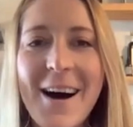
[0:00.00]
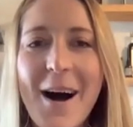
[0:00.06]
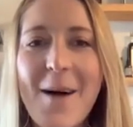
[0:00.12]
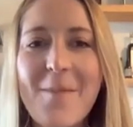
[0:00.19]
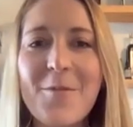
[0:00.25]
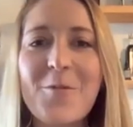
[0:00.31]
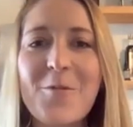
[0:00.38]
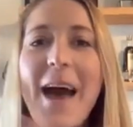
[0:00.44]

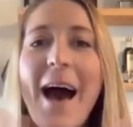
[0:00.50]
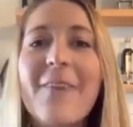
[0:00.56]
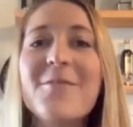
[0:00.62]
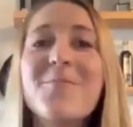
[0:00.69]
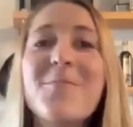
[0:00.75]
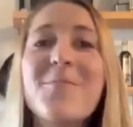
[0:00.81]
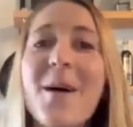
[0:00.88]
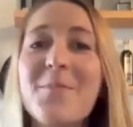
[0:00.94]
If we
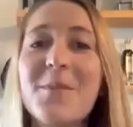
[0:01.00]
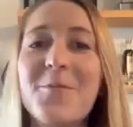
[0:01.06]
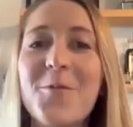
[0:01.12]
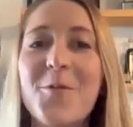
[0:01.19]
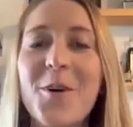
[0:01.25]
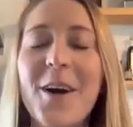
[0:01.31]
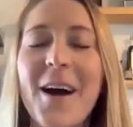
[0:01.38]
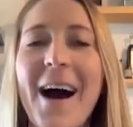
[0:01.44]
haven't met
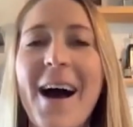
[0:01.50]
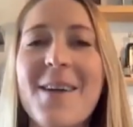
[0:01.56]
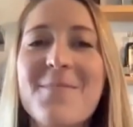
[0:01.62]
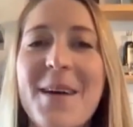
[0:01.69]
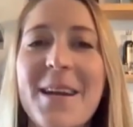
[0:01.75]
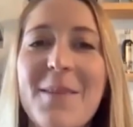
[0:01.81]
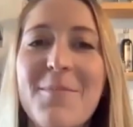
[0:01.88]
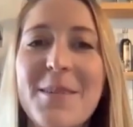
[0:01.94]
before, hi,
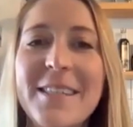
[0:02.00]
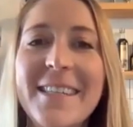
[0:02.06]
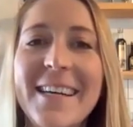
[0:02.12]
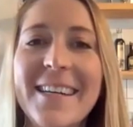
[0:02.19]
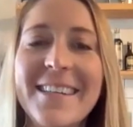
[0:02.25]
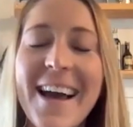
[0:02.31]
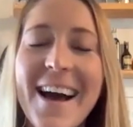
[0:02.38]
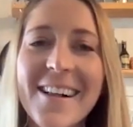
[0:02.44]
my name is
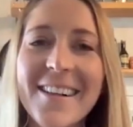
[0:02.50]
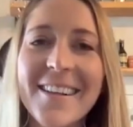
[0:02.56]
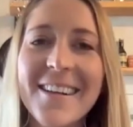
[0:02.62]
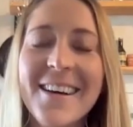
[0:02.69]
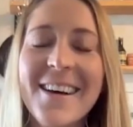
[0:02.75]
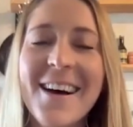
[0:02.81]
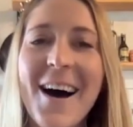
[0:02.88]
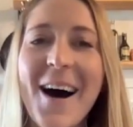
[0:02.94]
Danielle.
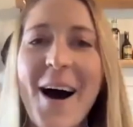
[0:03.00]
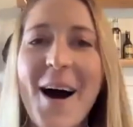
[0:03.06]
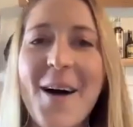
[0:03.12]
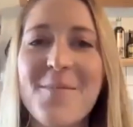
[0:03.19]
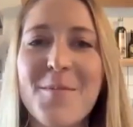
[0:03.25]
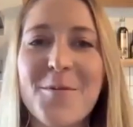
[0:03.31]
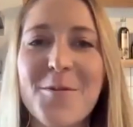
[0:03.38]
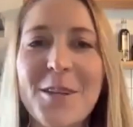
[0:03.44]

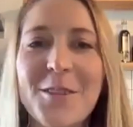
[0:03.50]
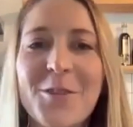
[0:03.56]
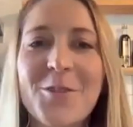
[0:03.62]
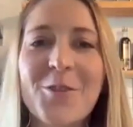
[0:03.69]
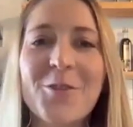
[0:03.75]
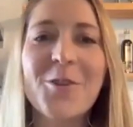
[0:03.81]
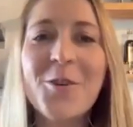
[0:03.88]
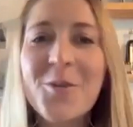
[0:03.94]
I'm a
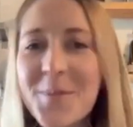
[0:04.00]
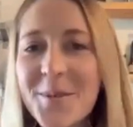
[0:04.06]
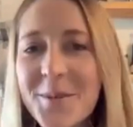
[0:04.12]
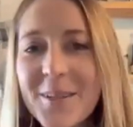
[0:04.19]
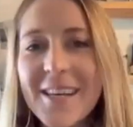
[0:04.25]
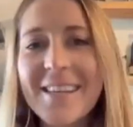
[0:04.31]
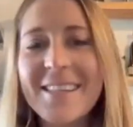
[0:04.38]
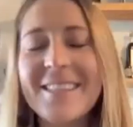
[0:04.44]
registered
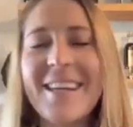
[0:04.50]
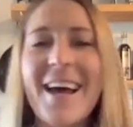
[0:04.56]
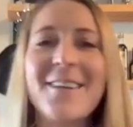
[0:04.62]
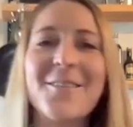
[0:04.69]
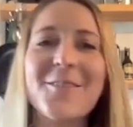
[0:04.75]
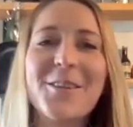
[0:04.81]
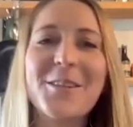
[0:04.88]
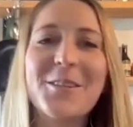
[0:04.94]
herbalist
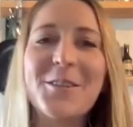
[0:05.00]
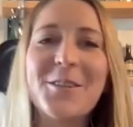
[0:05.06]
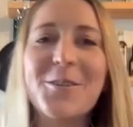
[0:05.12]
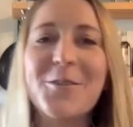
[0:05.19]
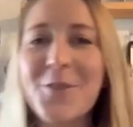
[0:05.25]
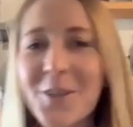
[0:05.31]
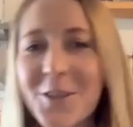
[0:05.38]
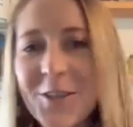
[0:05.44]
and holistic
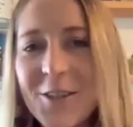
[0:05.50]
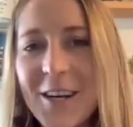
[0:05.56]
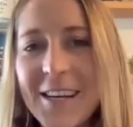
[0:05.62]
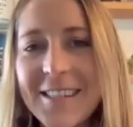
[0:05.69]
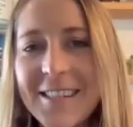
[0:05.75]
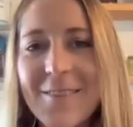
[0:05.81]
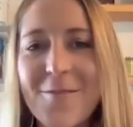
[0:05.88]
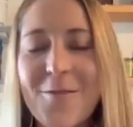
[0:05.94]

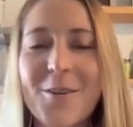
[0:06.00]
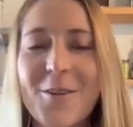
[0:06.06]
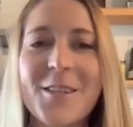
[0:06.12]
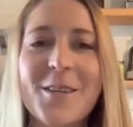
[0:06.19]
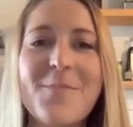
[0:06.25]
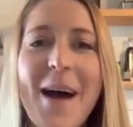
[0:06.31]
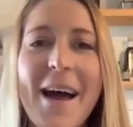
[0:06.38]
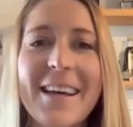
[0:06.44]
nutritionist at
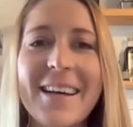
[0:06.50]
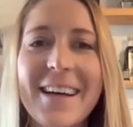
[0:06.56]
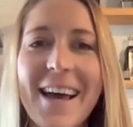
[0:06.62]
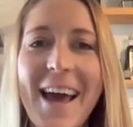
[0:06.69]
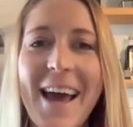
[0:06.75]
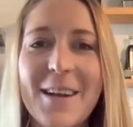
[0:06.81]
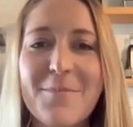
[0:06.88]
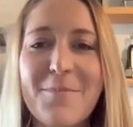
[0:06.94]
Sigmatic. I
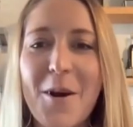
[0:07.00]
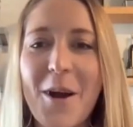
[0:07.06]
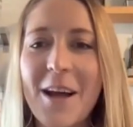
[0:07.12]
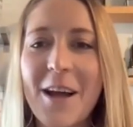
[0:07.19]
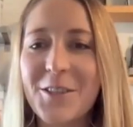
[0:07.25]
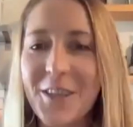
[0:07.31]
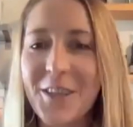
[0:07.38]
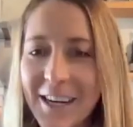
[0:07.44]
head up our
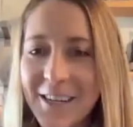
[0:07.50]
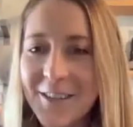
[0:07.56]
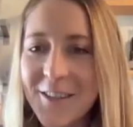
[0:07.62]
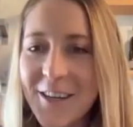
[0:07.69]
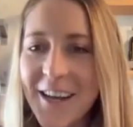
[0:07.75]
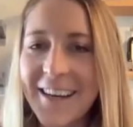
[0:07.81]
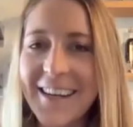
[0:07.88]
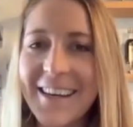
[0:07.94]

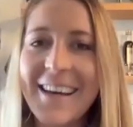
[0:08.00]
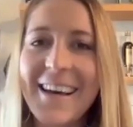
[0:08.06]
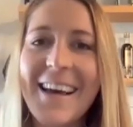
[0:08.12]
education.